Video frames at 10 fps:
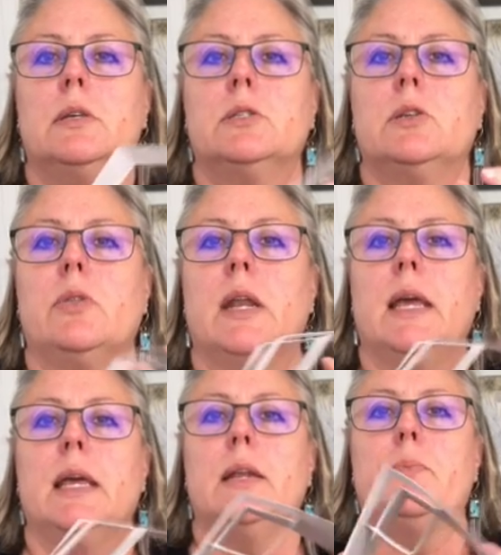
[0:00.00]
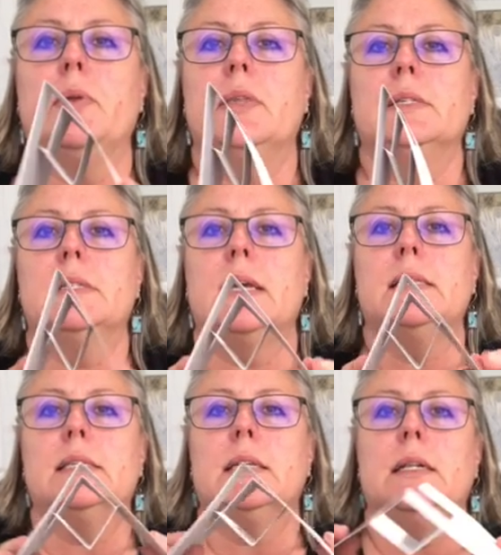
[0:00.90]
so that I end up with this
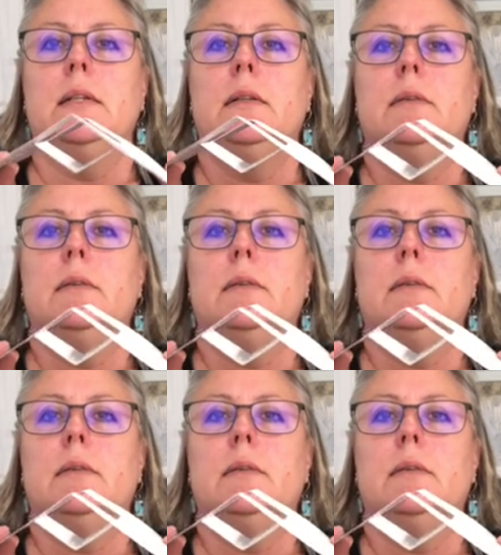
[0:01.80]
nice little